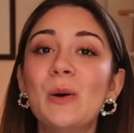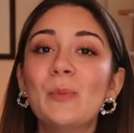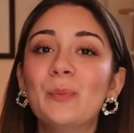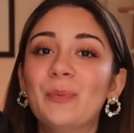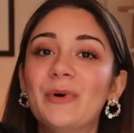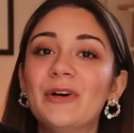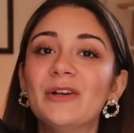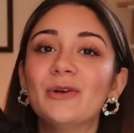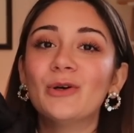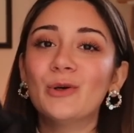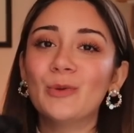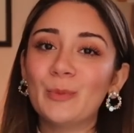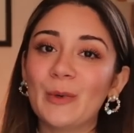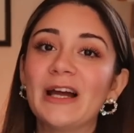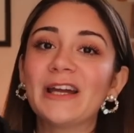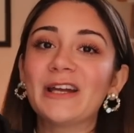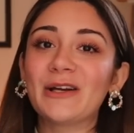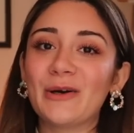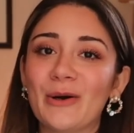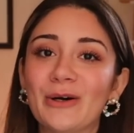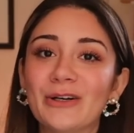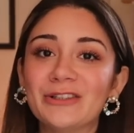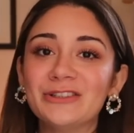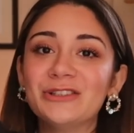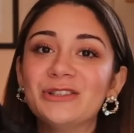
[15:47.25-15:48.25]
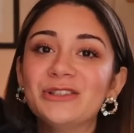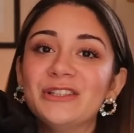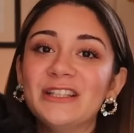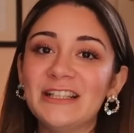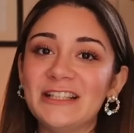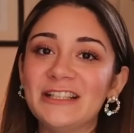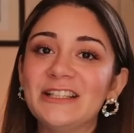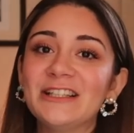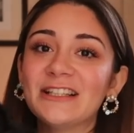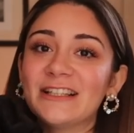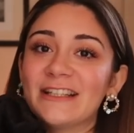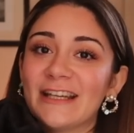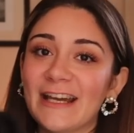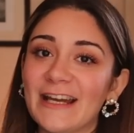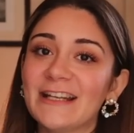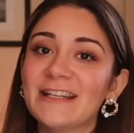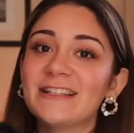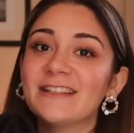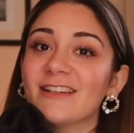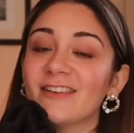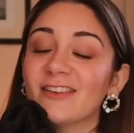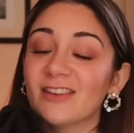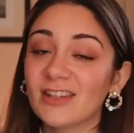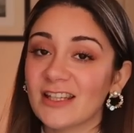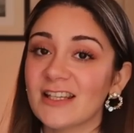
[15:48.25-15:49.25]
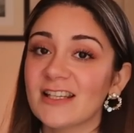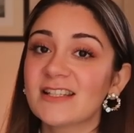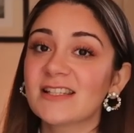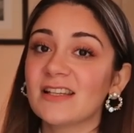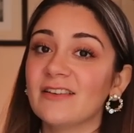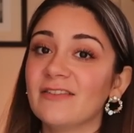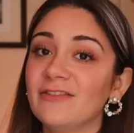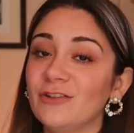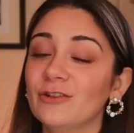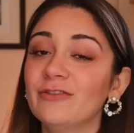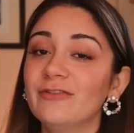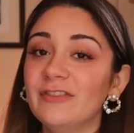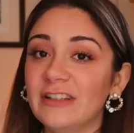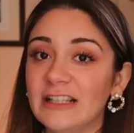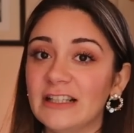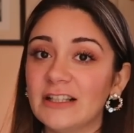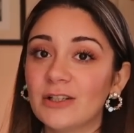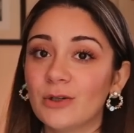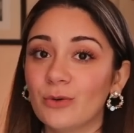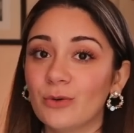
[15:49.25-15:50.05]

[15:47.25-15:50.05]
but oh my god, you need to get this if you feel